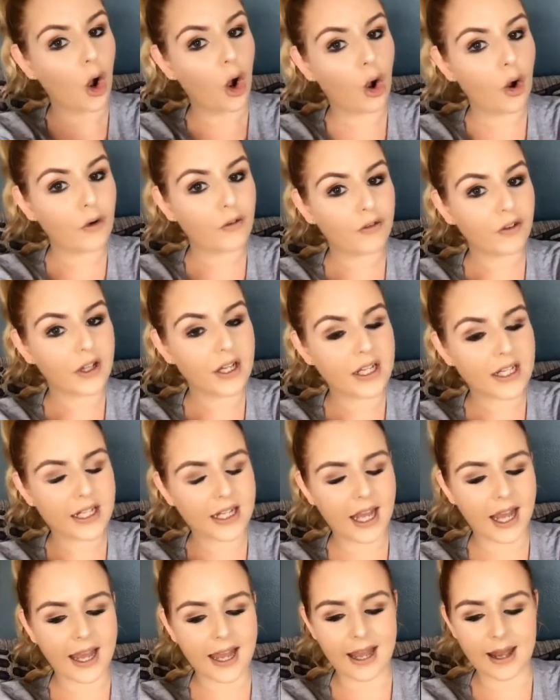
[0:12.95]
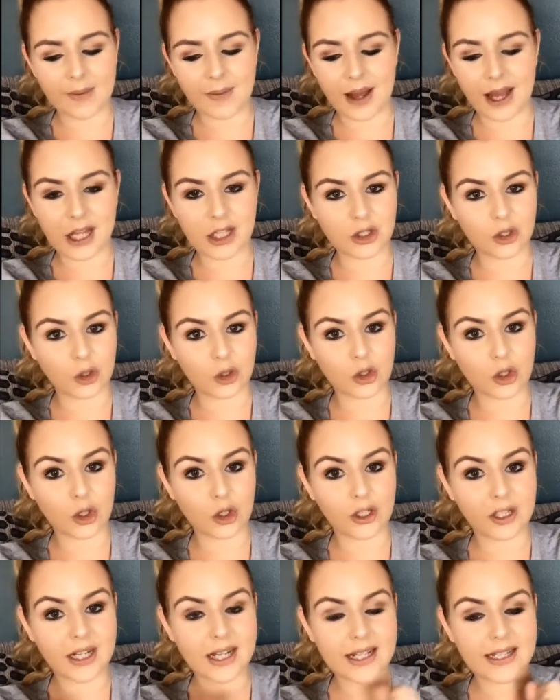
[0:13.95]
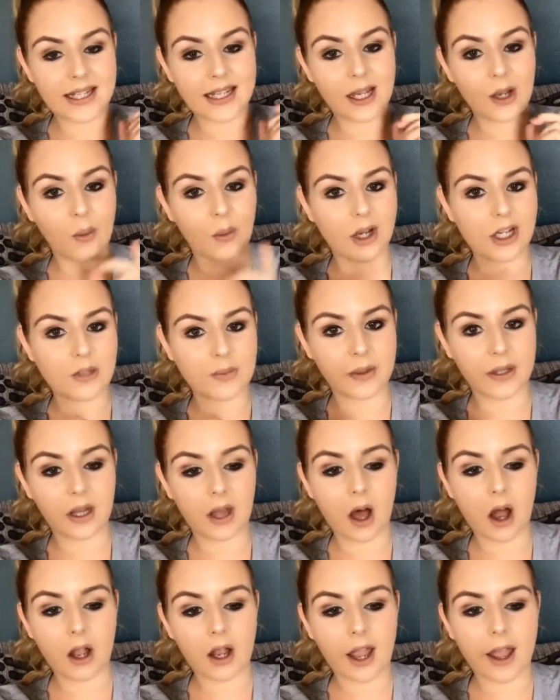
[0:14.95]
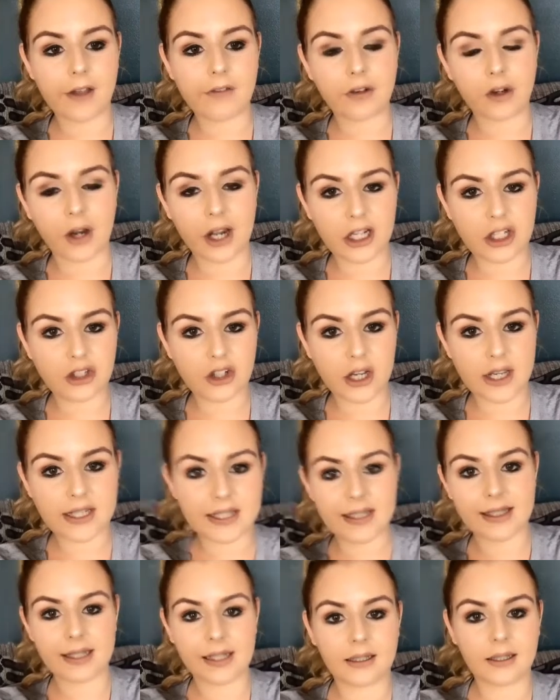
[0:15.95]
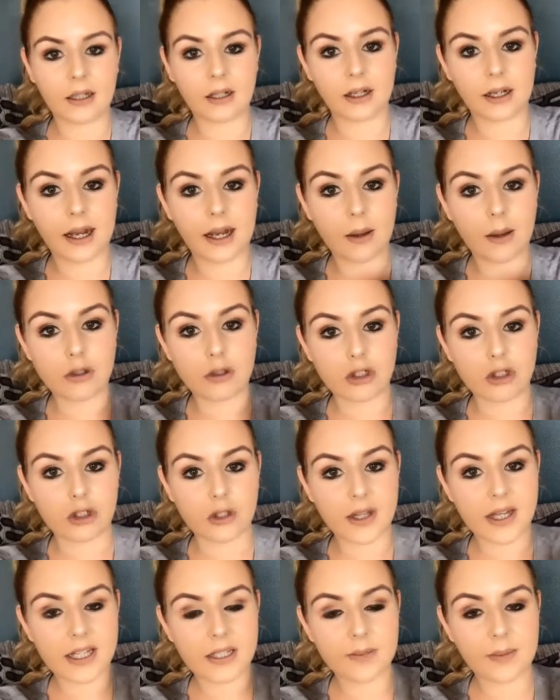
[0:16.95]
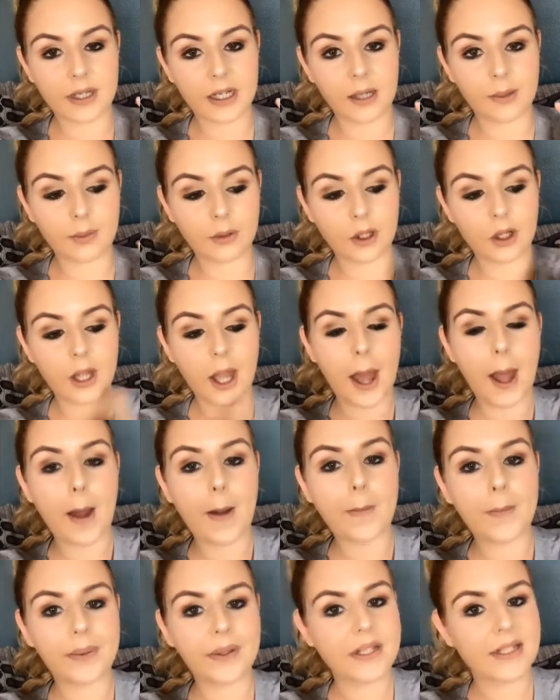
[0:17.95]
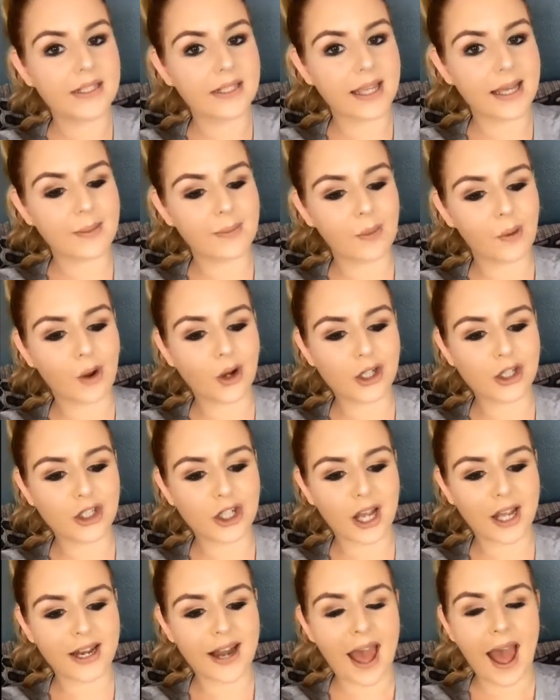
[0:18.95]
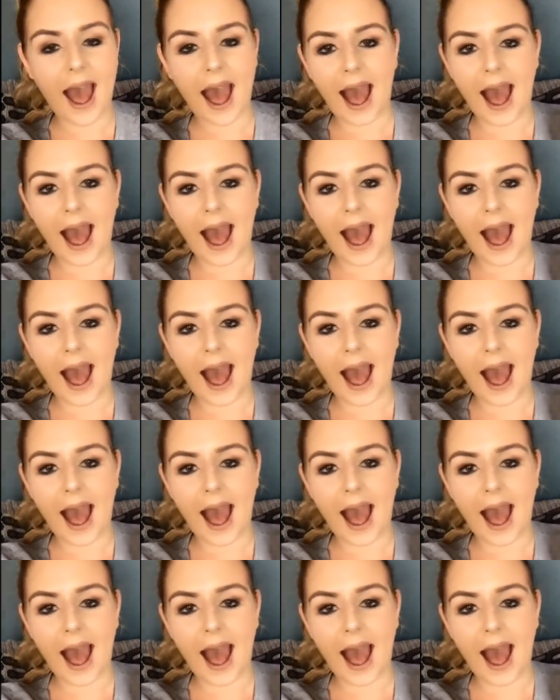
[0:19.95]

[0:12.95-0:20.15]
Hopefully it's not too crazy. Wish me luck. If you're interested in learning how to do this makeup look, please keep watching.